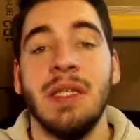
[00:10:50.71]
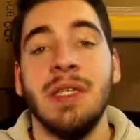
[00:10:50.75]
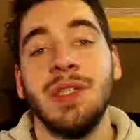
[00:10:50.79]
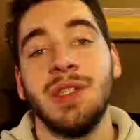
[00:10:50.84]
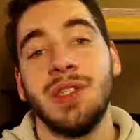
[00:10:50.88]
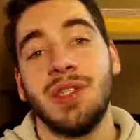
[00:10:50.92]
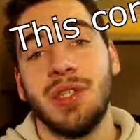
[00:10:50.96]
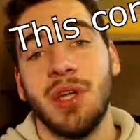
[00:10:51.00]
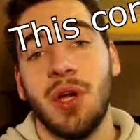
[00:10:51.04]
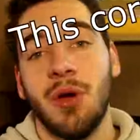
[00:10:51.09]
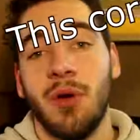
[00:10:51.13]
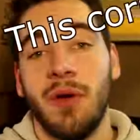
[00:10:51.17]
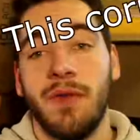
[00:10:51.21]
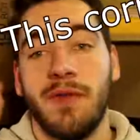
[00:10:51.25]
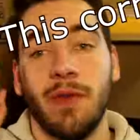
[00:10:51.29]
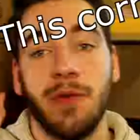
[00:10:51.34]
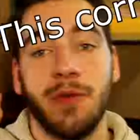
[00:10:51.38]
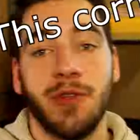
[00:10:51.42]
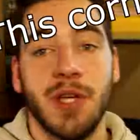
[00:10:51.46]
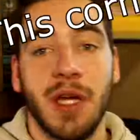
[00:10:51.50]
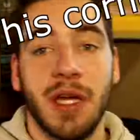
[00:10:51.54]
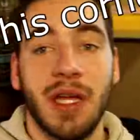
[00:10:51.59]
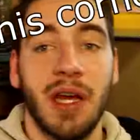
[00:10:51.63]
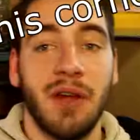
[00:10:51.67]
So if you
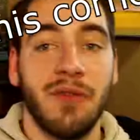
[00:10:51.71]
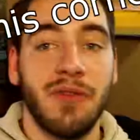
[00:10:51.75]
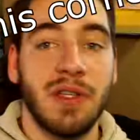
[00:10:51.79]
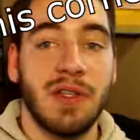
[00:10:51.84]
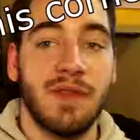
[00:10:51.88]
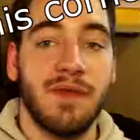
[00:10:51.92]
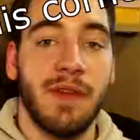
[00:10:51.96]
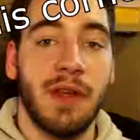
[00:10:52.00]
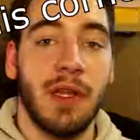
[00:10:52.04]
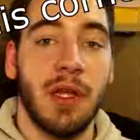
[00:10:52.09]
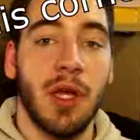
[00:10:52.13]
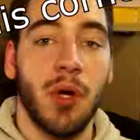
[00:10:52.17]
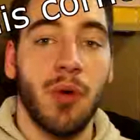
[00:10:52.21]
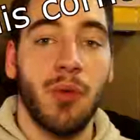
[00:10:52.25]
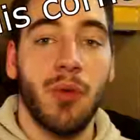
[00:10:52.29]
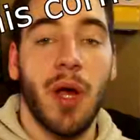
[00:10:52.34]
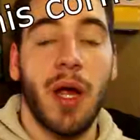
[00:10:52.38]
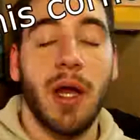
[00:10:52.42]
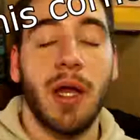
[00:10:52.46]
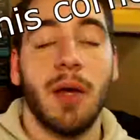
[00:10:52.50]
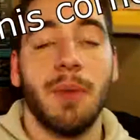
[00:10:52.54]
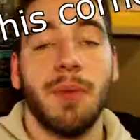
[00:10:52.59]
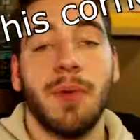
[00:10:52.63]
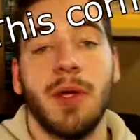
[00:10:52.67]
check out this video
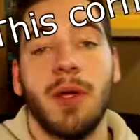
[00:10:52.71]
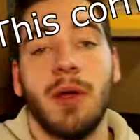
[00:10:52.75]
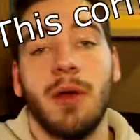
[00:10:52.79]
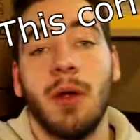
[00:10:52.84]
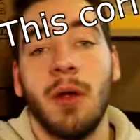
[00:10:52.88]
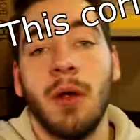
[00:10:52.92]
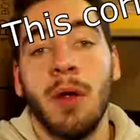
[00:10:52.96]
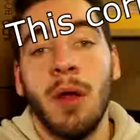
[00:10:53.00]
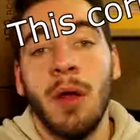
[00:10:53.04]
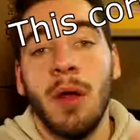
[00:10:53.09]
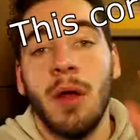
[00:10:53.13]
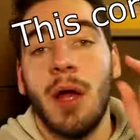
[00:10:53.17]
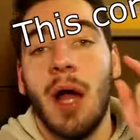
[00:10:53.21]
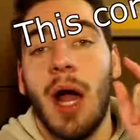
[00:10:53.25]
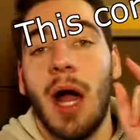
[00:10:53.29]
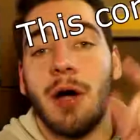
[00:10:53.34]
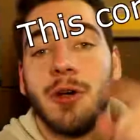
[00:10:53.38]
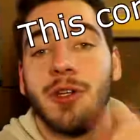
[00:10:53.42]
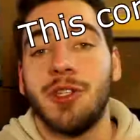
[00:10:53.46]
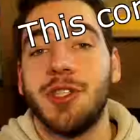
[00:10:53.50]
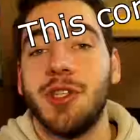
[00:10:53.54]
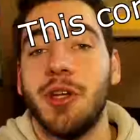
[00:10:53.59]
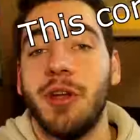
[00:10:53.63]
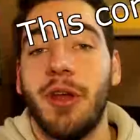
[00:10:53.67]
right up here, I'll
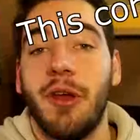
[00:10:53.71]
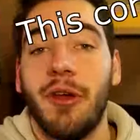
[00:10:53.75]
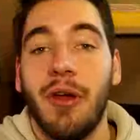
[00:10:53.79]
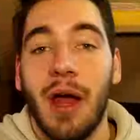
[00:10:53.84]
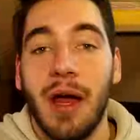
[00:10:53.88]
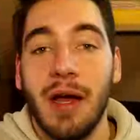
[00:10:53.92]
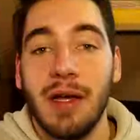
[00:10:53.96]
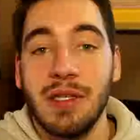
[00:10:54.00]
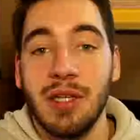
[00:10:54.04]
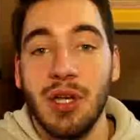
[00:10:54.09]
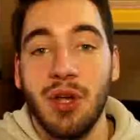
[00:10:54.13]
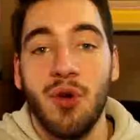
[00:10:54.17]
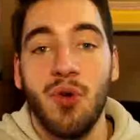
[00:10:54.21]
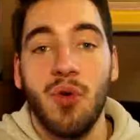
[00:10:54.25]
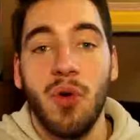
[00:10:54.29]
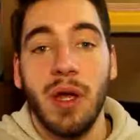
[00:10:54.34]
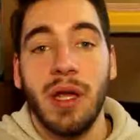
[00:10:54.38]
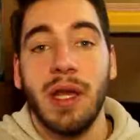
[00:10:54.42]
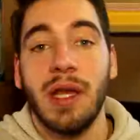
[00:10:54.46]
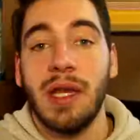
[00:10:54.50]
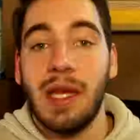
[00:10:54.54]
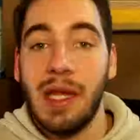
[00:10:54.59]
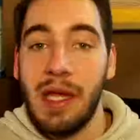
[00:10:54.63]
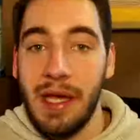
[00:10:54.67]
show you guys a
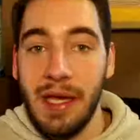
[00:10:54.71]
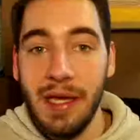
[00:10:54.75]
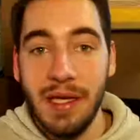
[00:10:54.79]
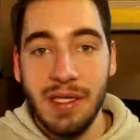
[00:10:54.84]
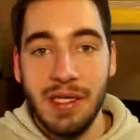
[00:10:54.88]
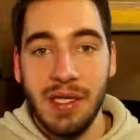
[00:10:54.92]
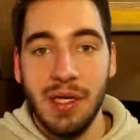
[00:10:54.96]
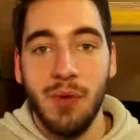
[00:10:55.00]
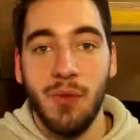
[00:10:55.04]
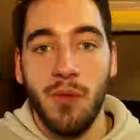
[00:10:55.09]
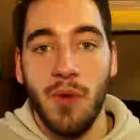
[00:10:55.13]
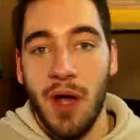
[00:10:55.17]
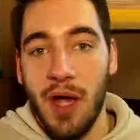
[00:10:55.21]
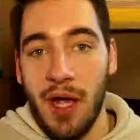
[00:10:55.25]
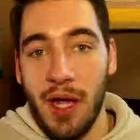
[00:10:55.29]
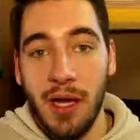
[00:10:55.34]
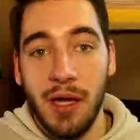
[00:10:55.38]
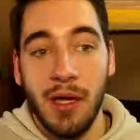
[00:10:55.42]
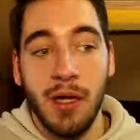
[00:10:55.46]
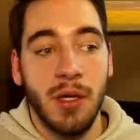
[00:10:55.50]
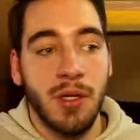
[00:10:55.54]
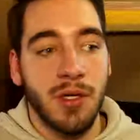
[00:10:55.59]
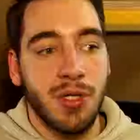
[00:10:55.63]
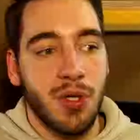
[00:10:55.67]
quick and easy way
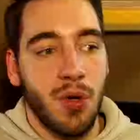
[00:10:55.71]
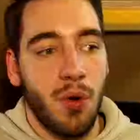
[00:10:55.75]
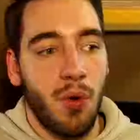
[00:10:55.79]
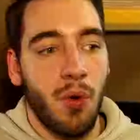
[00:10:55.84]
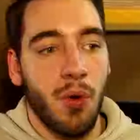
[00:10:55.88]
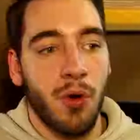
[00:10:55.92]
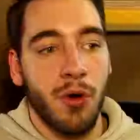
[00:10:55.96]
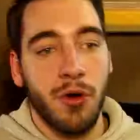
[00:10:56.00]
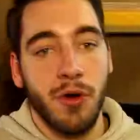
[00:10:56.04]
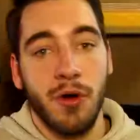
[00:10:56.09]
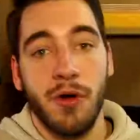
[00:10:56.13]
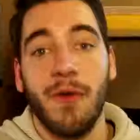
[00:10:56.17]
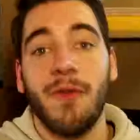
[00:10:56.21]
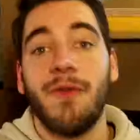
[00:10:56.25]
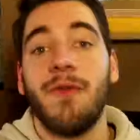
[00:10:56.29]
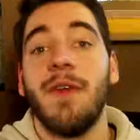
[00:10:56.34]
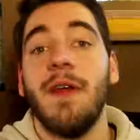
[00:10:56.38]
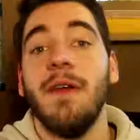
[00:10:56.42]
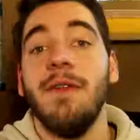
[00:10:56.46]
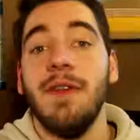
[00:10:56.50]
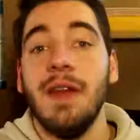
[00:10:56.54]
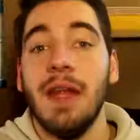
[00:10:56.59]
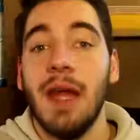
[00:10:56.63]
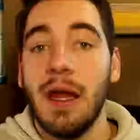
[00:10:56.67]
to order
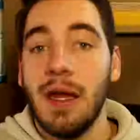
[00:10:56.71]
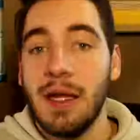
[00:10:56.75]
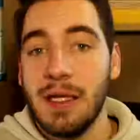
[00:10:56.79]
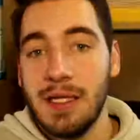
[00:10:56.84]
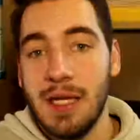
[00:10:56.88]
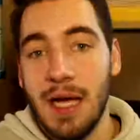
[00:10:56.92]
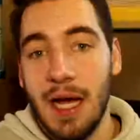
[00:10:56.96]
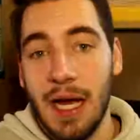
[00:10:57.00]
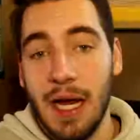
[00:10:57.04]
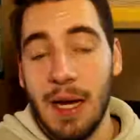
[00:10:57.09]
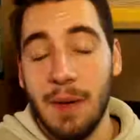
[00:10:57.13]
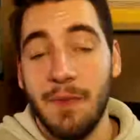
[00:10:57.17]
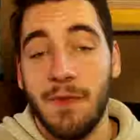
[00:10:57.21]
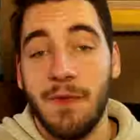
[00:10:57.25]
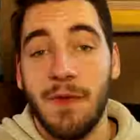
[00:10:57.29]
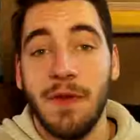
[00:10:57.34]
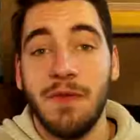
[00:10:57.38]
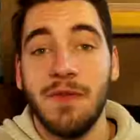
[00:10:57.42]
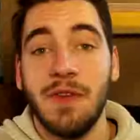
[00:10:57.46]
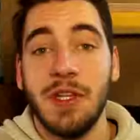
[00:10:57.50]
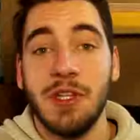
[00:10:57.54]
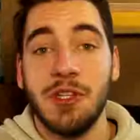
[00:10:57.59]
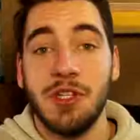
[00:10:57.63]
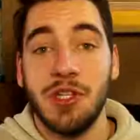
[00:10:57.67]
50 at a time,
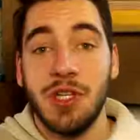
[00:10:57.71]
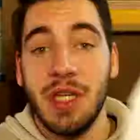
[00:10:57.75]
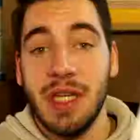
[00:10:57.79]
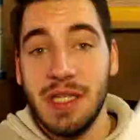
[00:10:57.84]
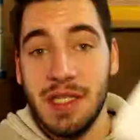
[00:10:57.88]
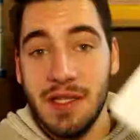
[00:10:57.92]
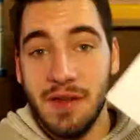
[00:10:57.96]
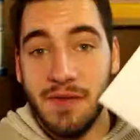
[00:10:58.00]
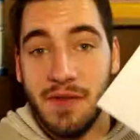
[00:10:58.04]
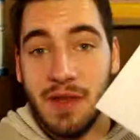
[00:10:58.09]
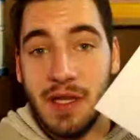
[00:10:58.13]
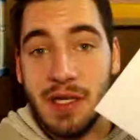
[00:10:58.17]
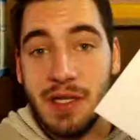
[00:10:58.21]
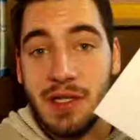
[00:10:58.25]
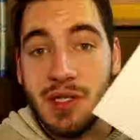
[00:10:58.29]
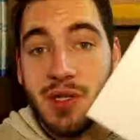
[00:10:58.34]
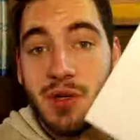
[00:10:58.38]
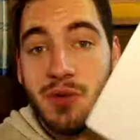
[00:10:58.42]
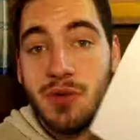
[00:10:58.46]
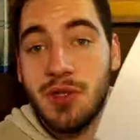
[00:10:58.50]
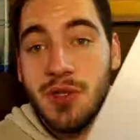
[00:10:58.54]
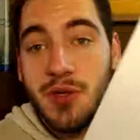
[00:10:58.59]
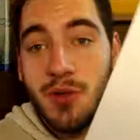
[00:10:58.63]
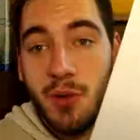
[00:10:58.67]
50 sheets of these,
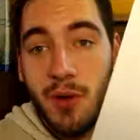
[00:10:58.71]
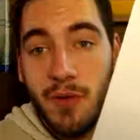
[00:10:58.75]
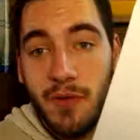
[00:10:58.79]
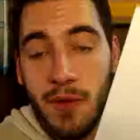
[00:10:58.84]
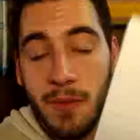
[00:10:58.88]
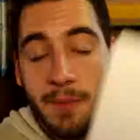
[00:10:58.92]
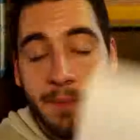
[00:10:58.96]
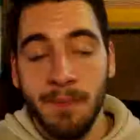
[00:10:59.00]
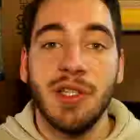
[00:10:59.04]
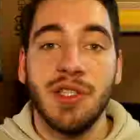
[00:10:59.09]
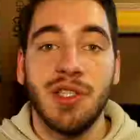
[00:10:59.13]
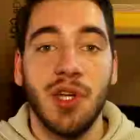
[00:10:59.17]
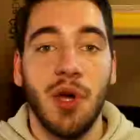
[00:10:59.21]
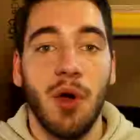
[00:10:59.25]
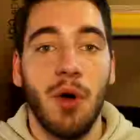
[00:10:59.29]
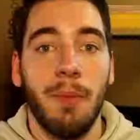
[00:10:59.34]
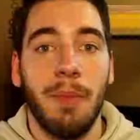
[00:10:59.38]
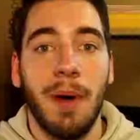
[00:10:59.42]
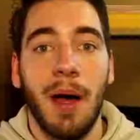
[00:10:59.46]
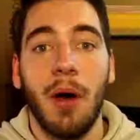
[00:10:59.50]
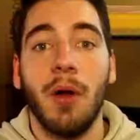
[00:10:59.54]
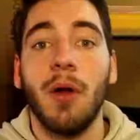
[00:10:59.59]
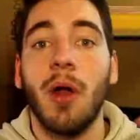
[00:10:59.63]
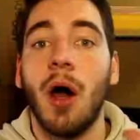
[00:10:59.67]
so 2 of them, so
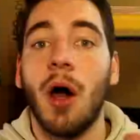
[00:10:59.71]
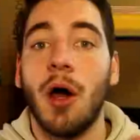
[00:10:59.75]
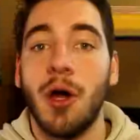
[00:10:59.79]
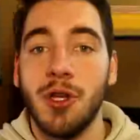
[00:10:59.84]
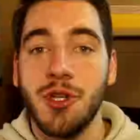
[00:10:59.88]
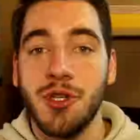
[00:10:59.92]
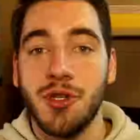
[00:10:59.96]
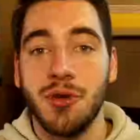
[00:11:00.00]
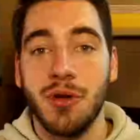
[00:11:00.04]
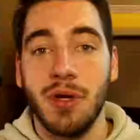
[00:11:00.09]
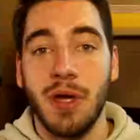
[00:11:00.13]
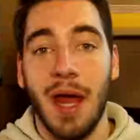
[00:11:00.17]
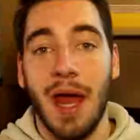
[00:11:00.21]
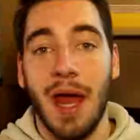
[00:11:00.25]
about 100